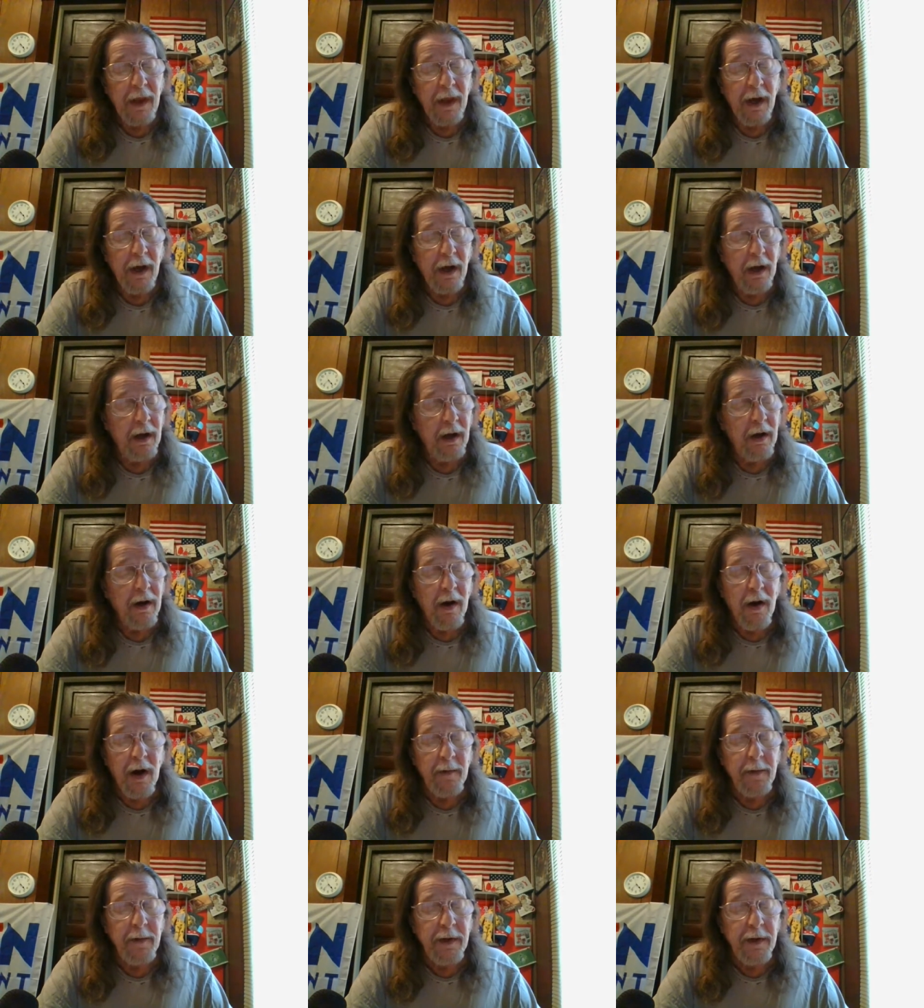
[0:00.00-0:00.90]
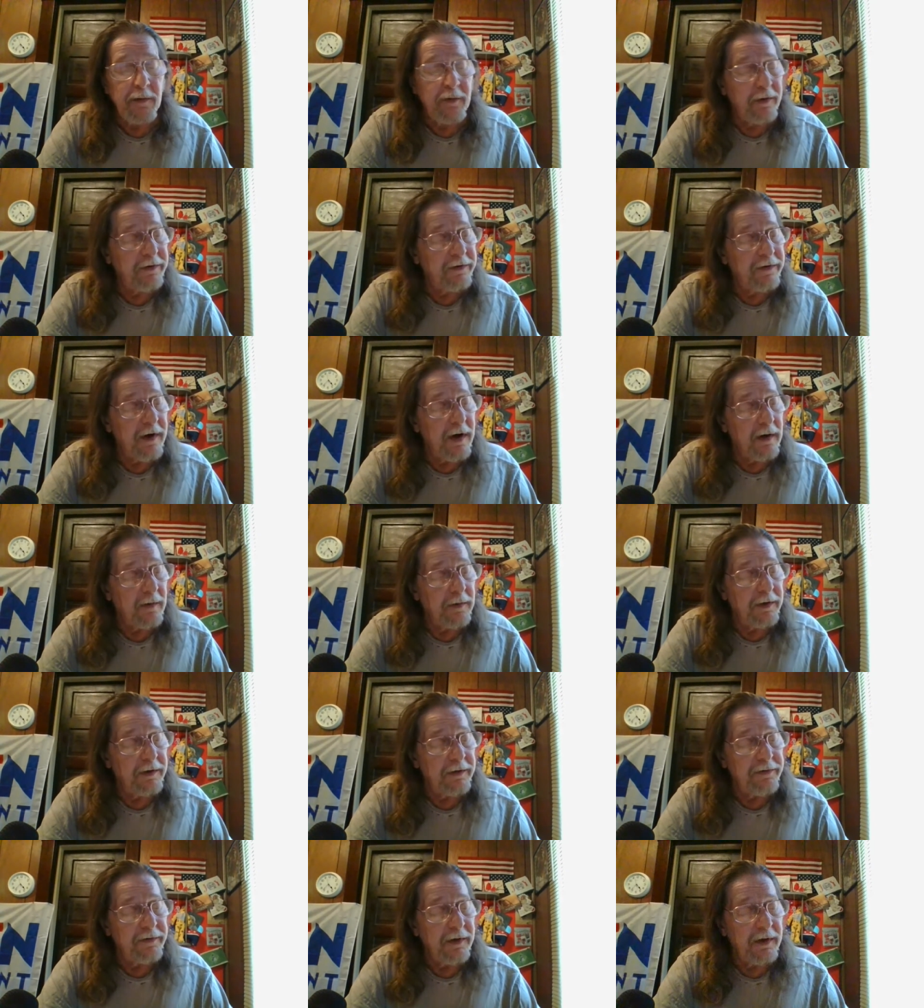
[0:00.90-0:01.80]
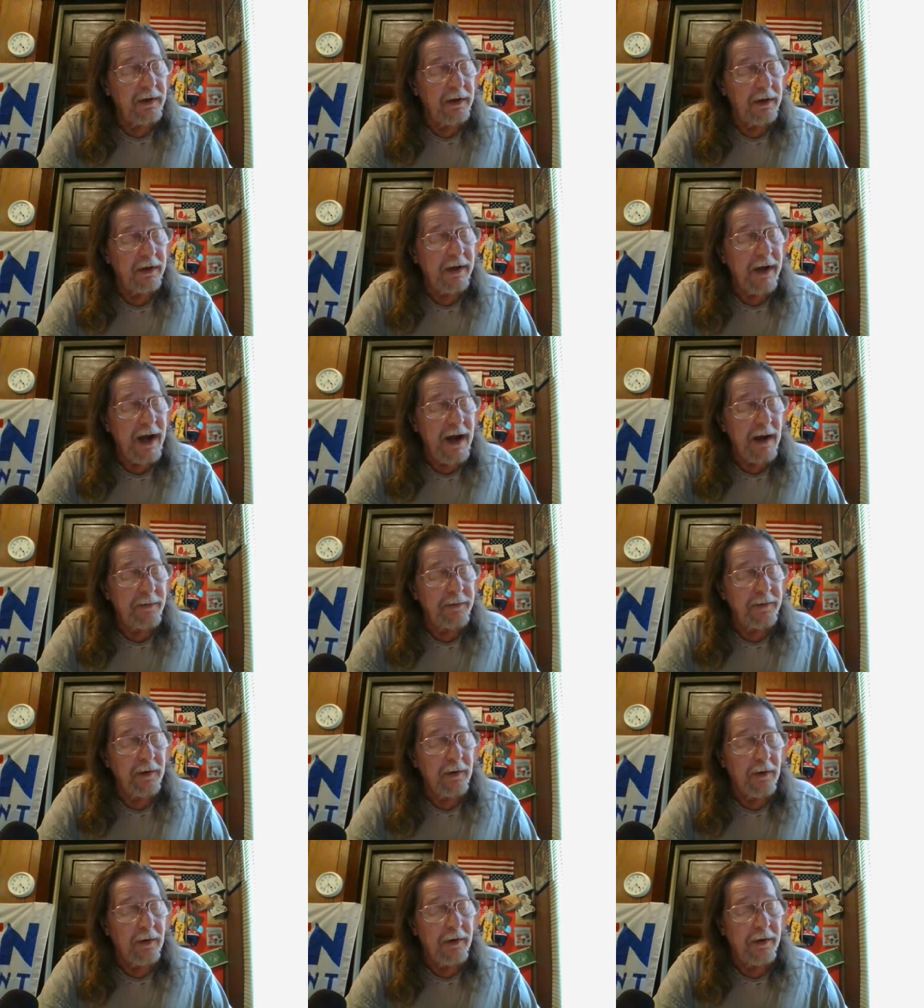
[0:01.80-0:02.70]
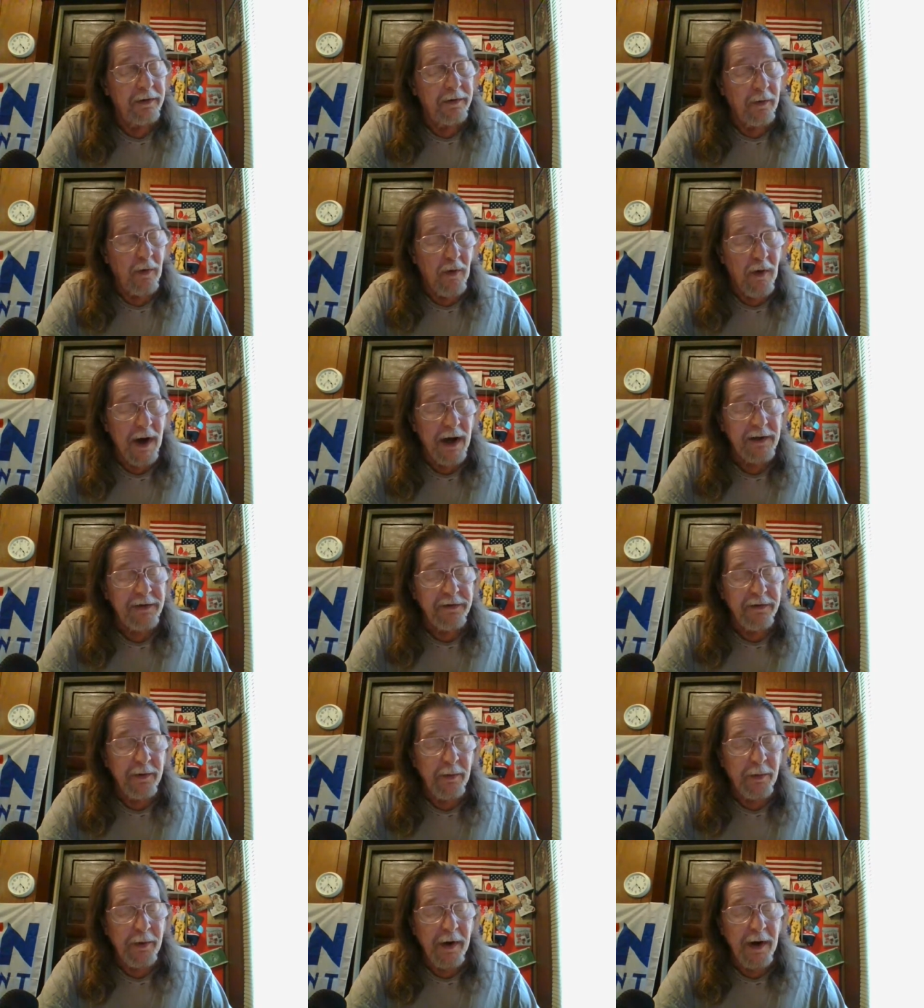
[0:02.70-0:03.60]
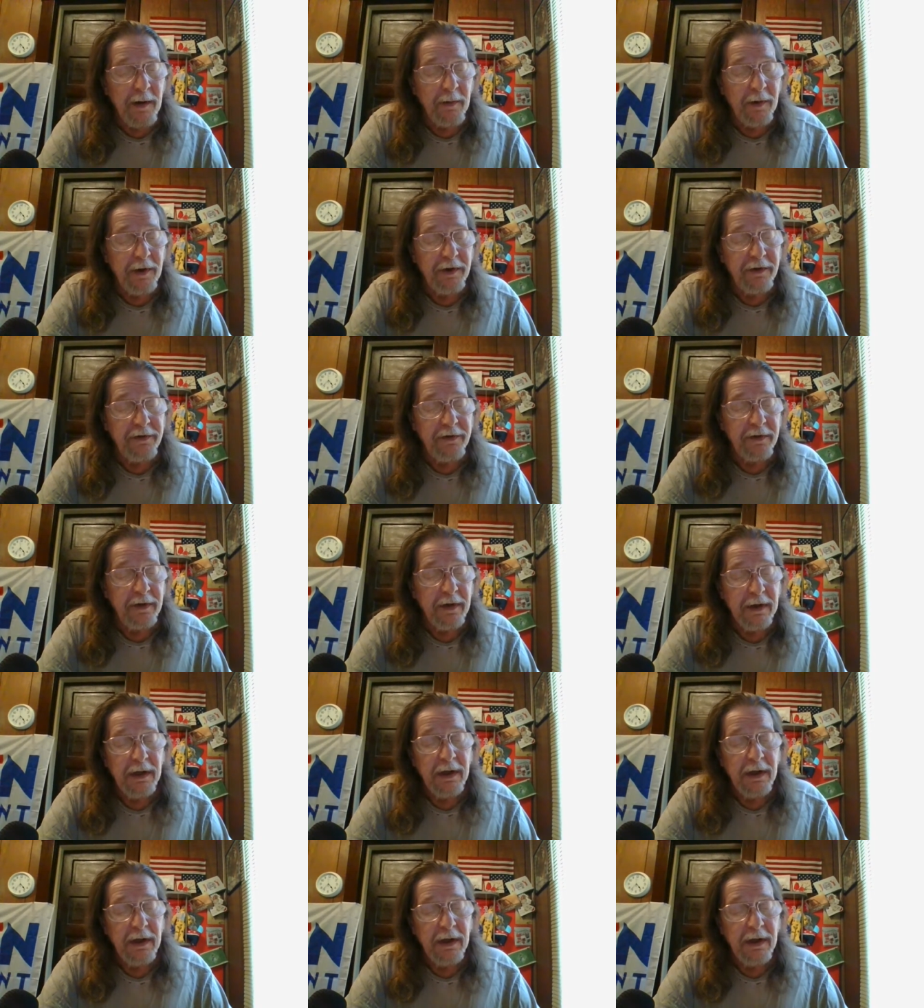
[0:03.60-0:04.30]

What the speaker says: Army reservist in the Capitol is a white supremacist